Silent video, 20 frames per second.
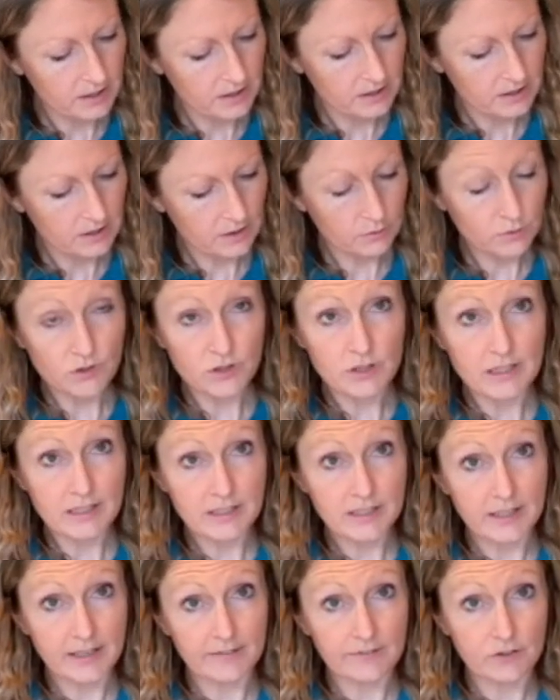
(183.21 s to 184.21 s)
So we just need to
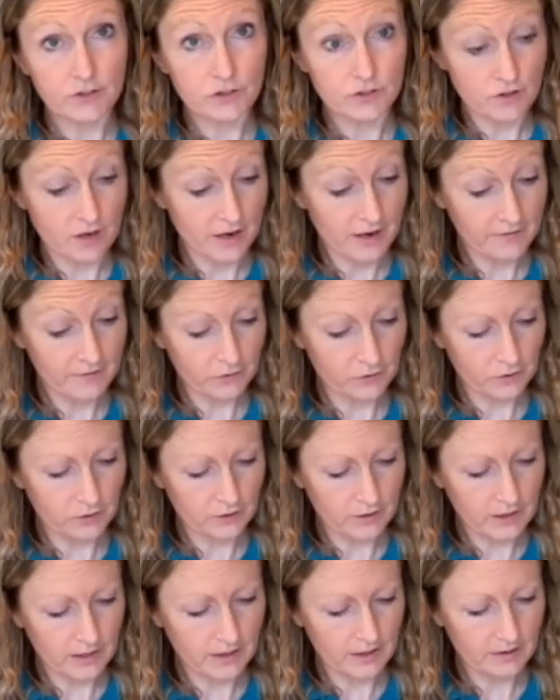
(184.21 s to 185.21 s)
leave it to dry for
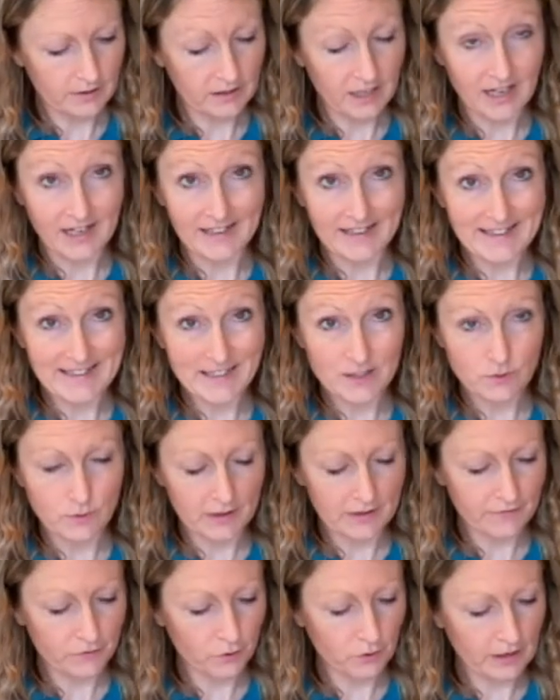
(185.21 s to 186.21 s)
uh, at least
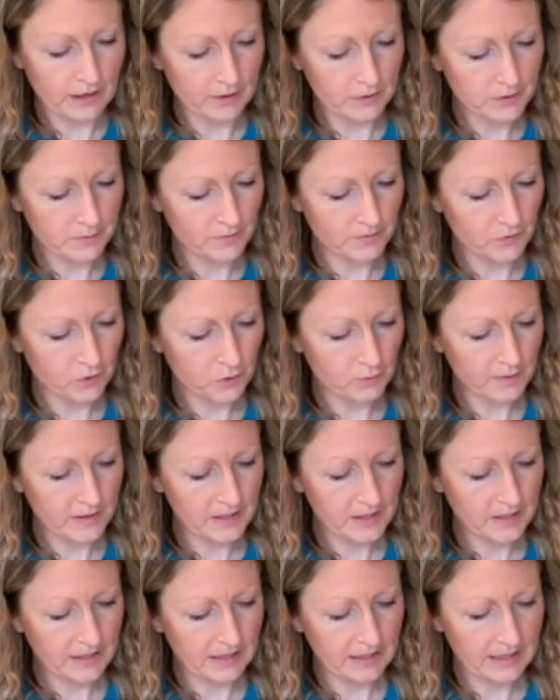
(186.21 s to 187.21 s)
24 hours before we
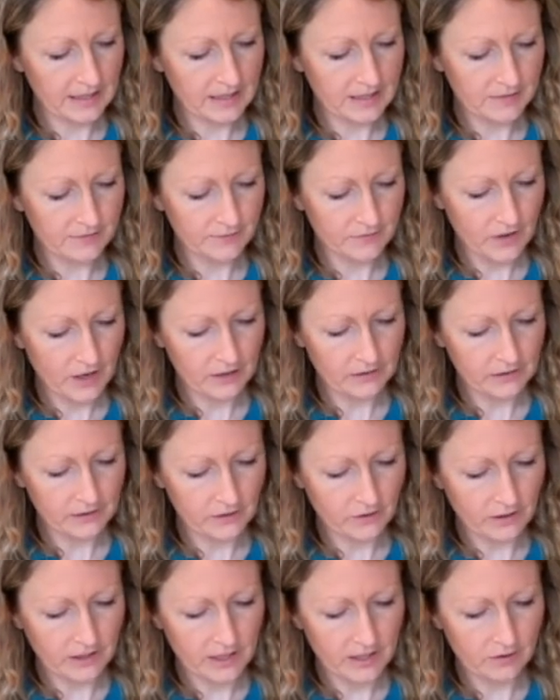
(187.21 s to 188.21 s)
glaze and fire it in our
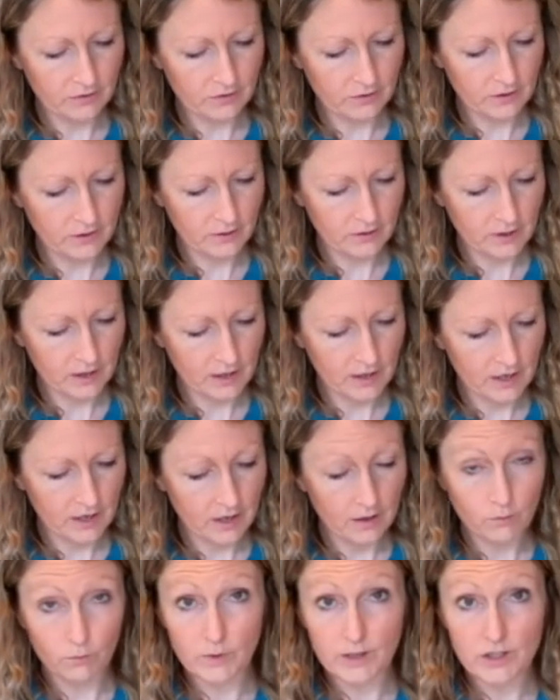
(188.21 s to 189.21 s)
kiln, uh,
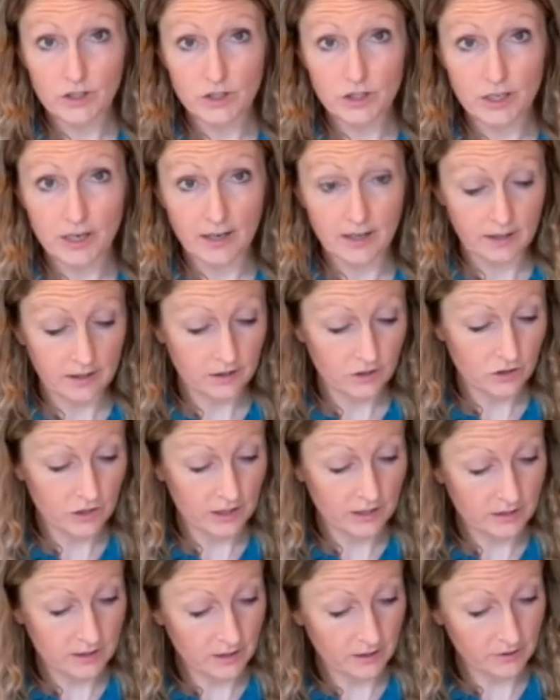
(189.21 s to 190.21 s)
which uh, actually
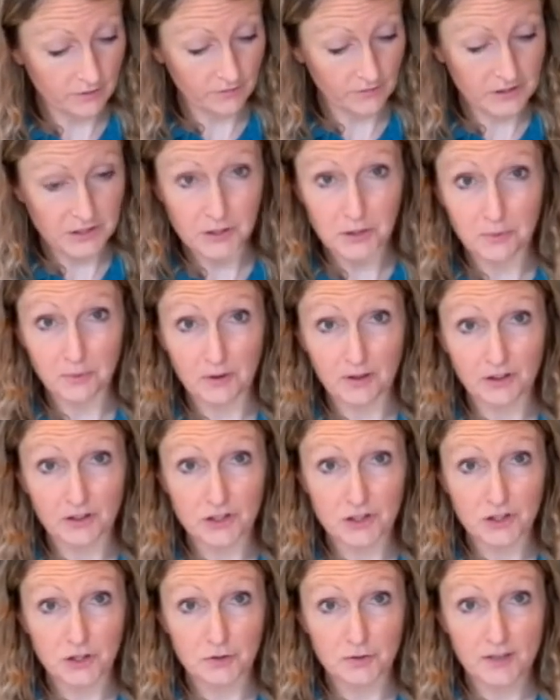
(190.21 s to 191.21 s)
is another video we're going to do.